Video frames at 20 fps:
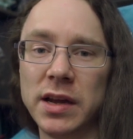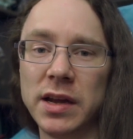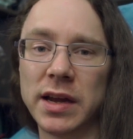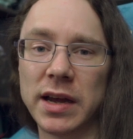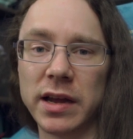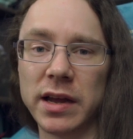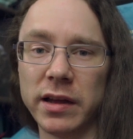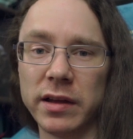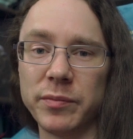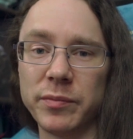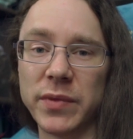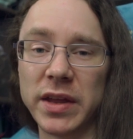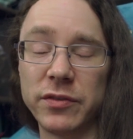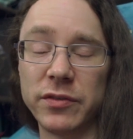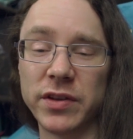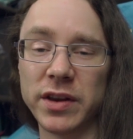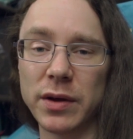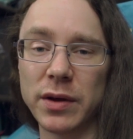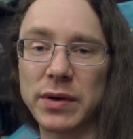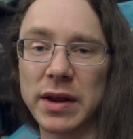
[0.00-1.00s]
if
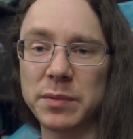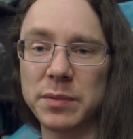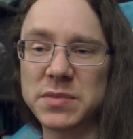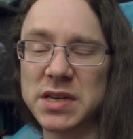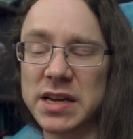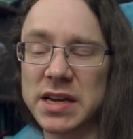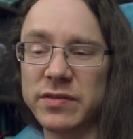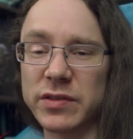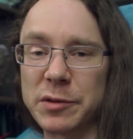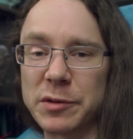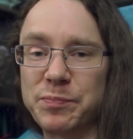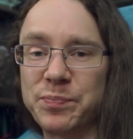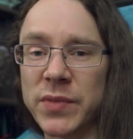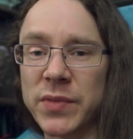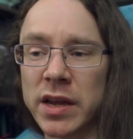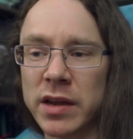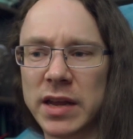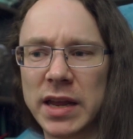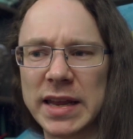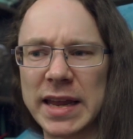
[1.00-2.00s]
you don't happen to have it.
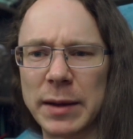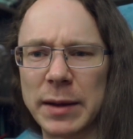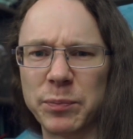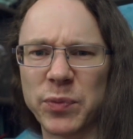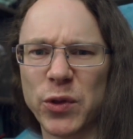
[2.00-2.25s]
Yeah,